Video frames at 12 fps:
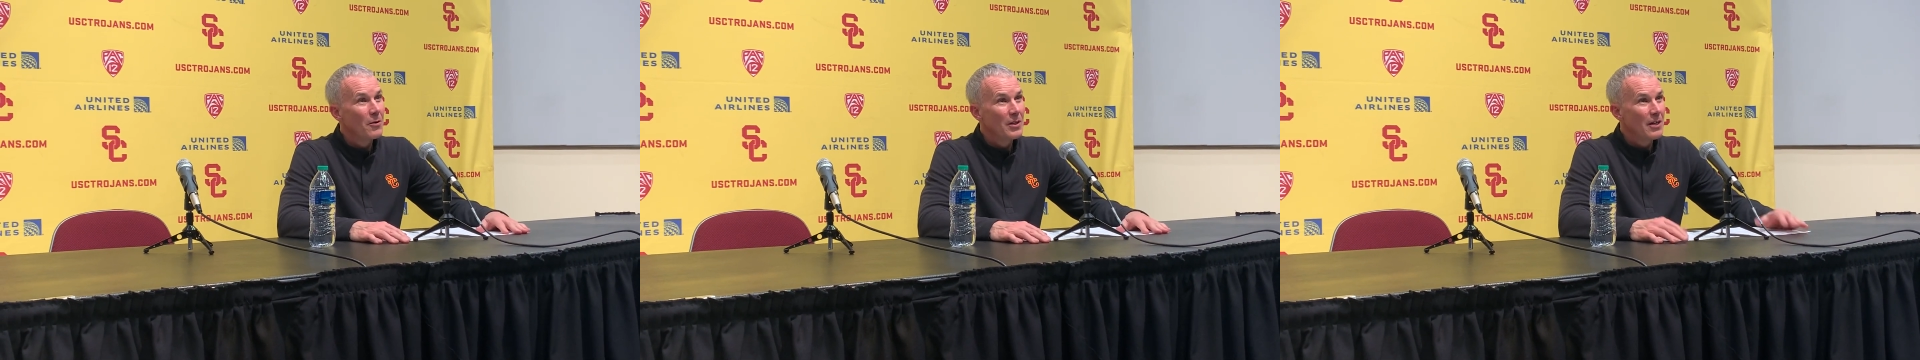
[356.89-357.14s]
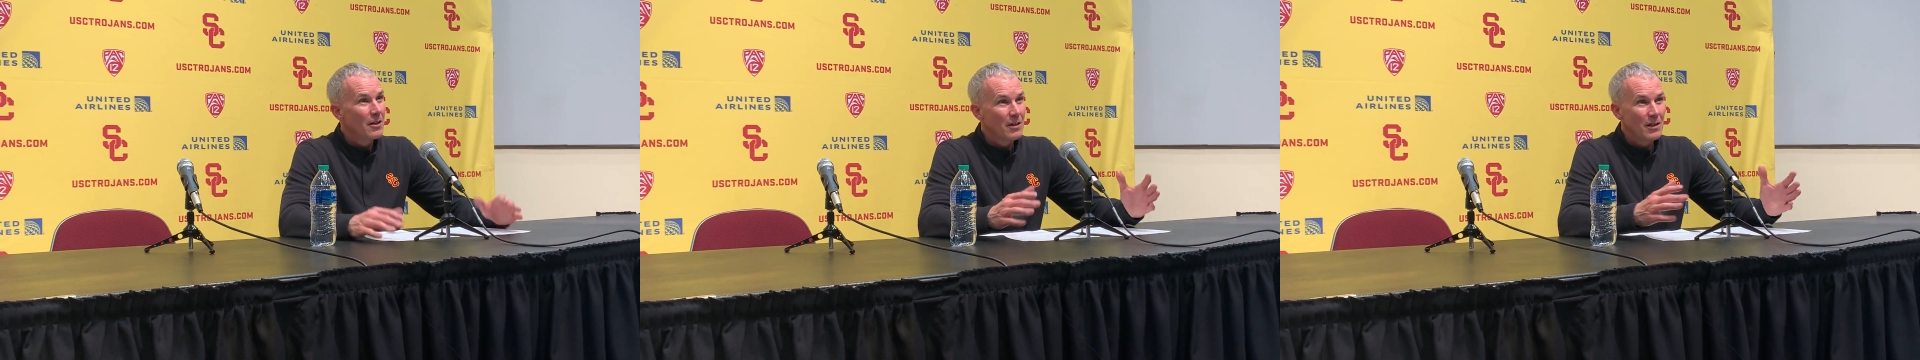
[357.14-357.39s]
And
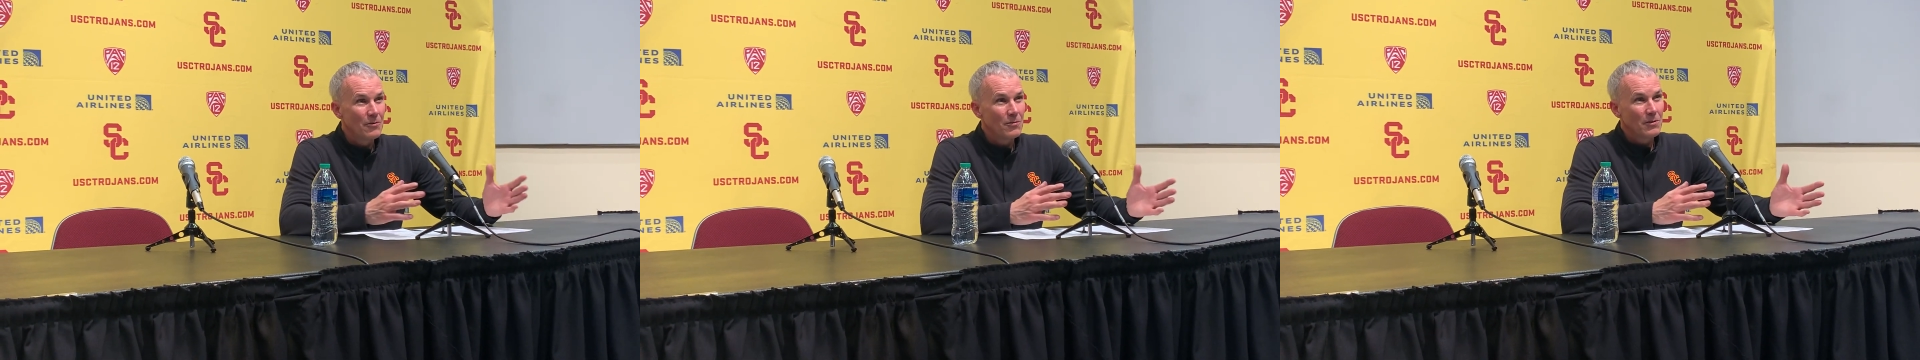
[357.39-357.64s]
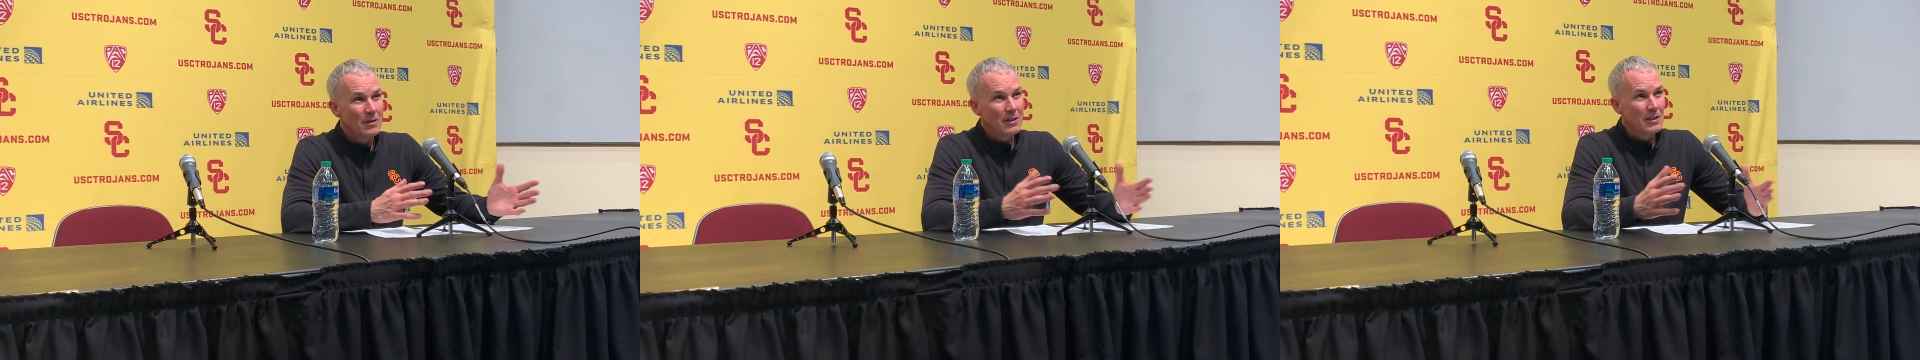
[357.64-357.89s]
then
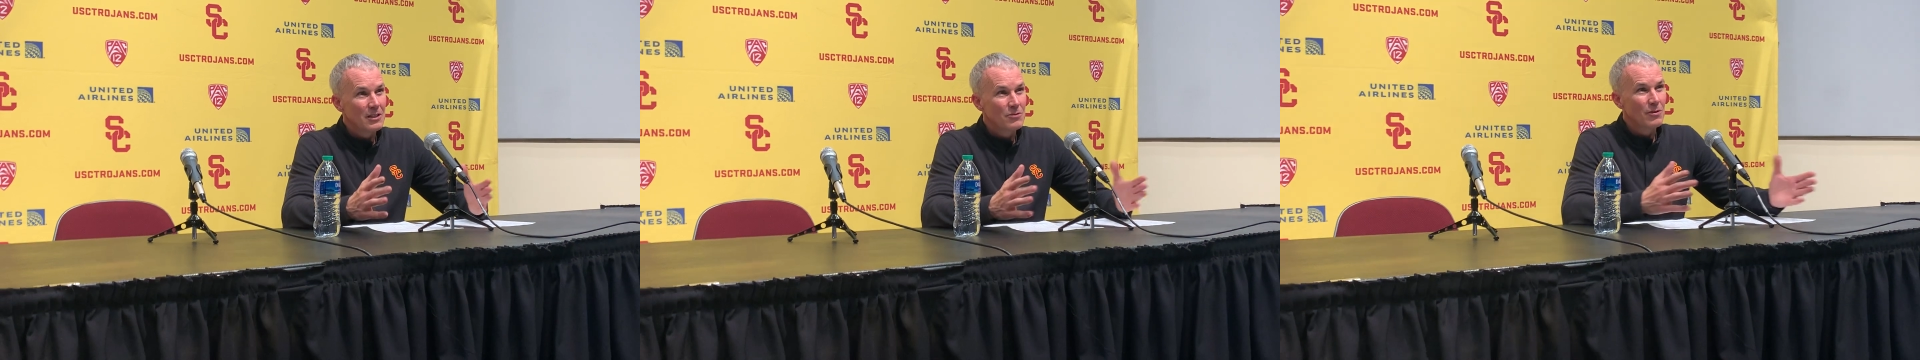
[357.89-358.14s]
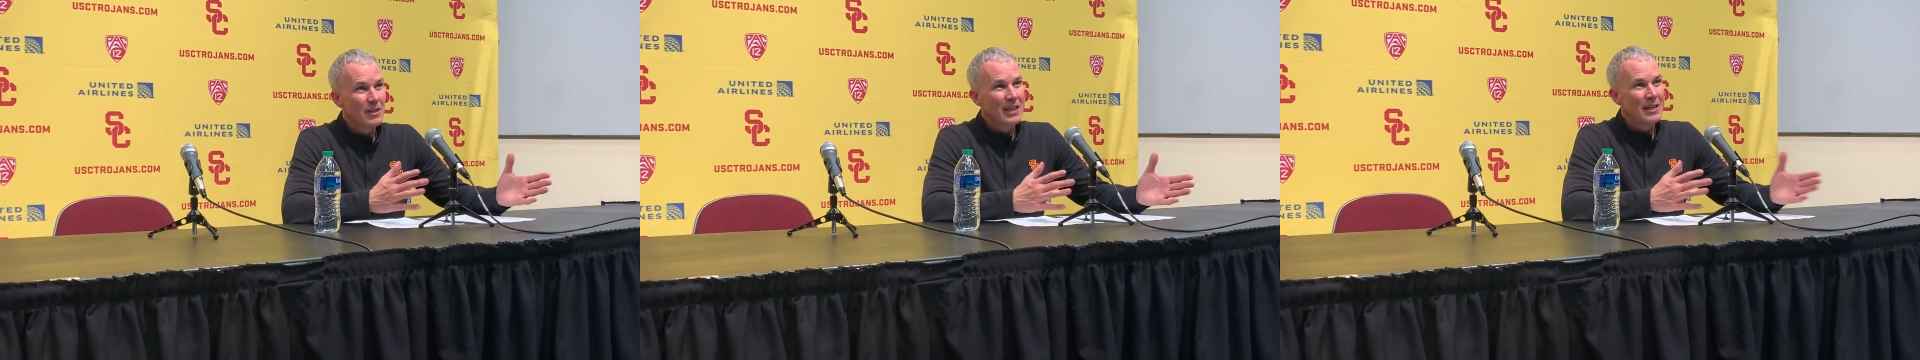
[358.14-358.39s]
it's
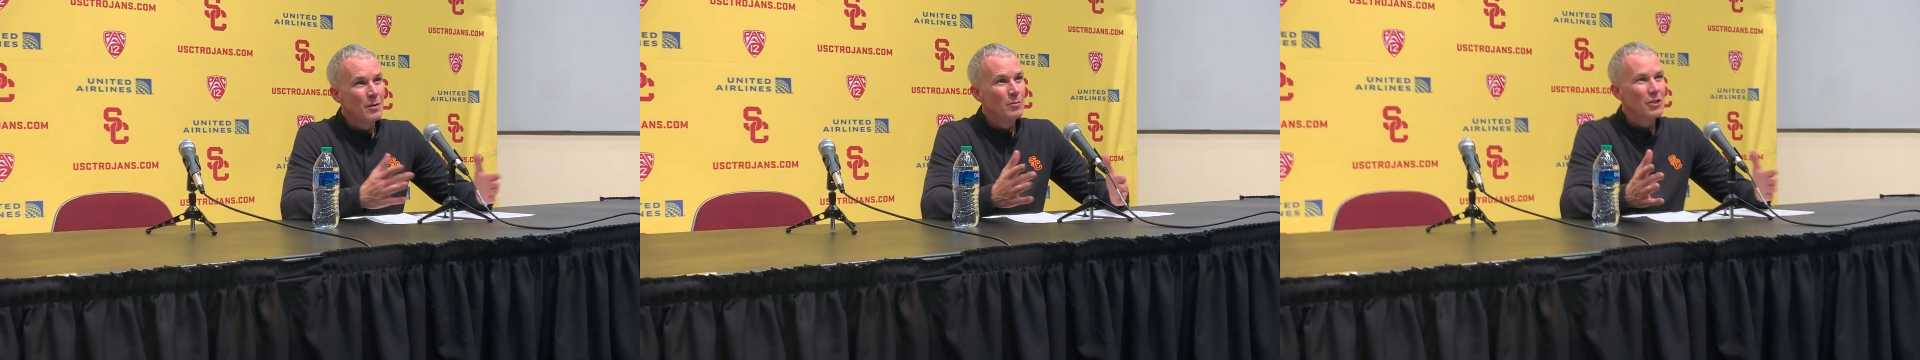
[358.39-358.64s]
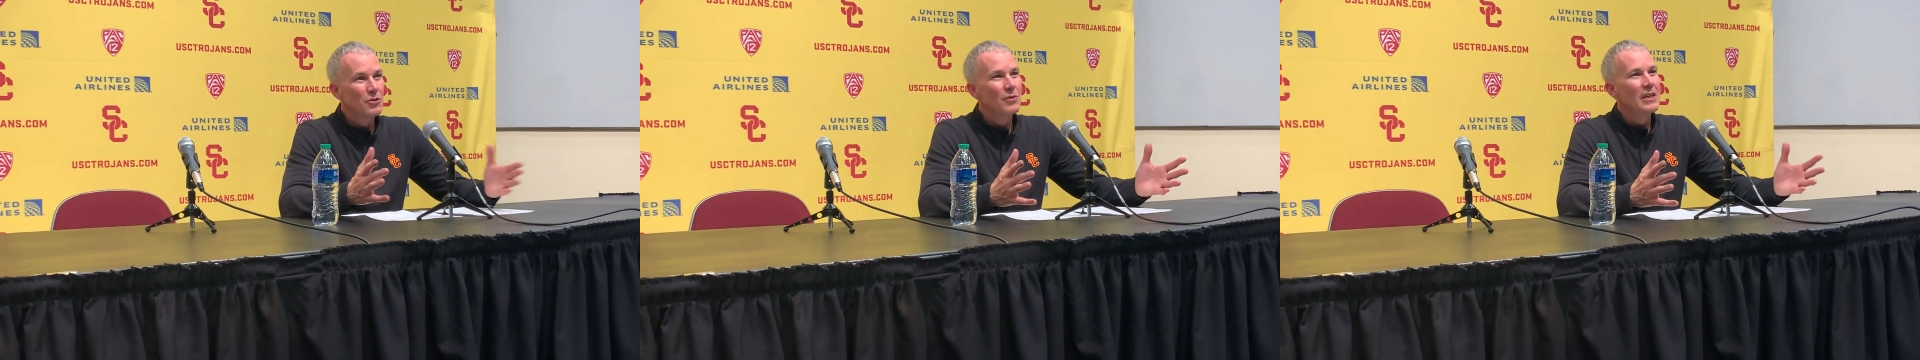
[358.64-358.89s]
really that in
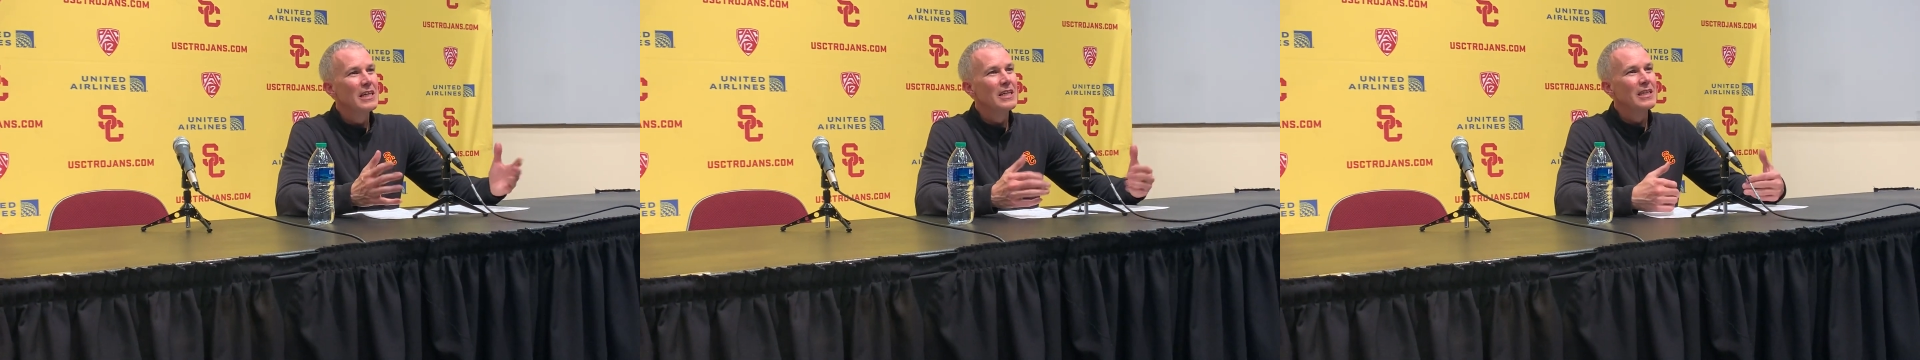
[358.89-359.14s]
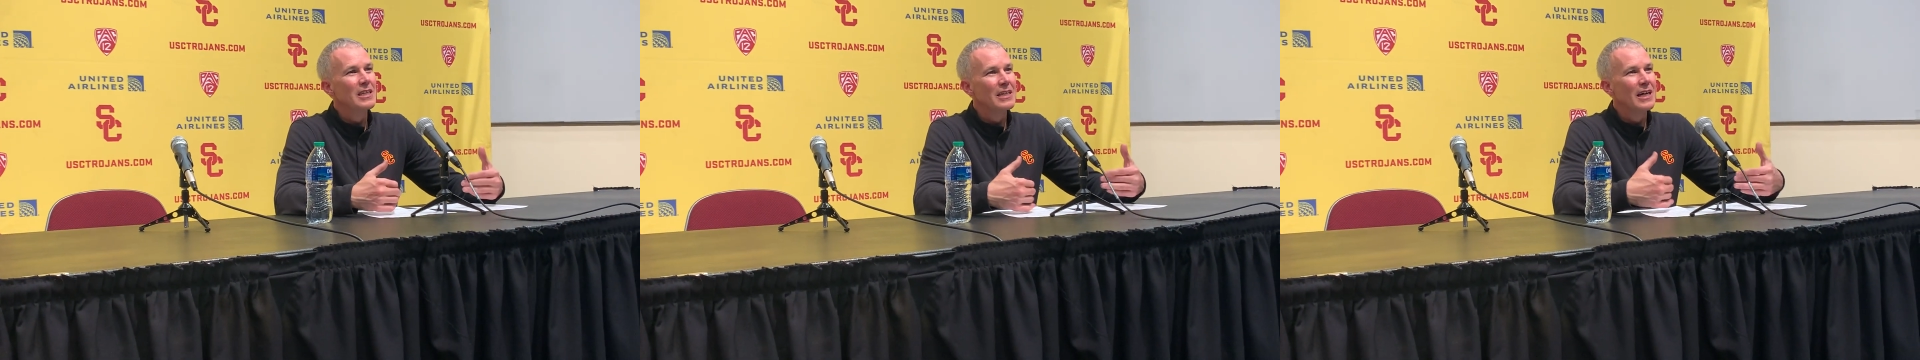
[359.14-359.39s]

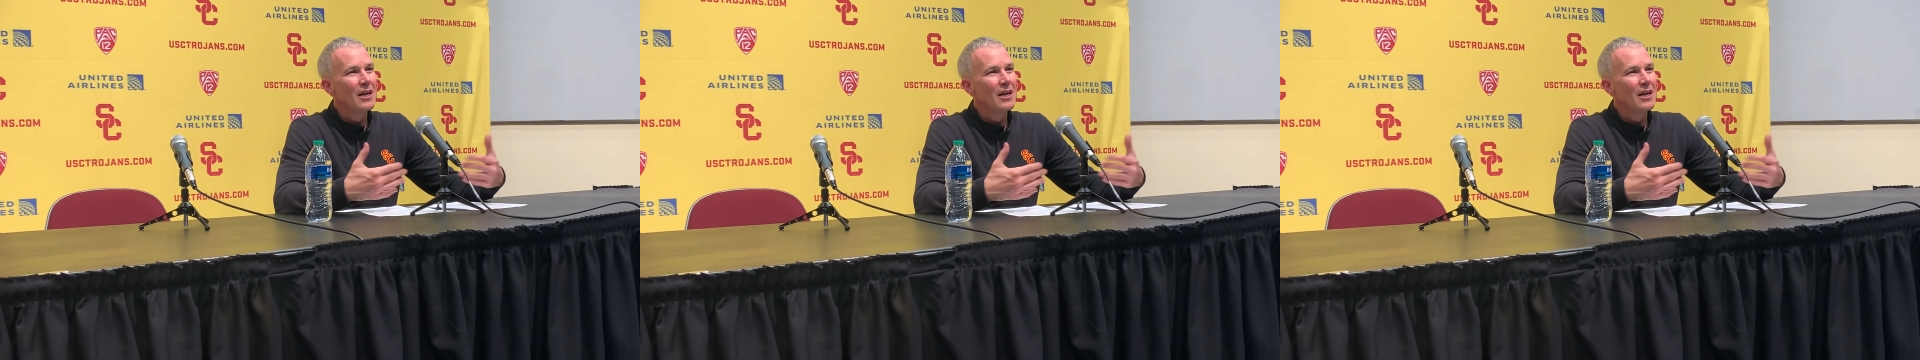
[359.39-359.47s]
between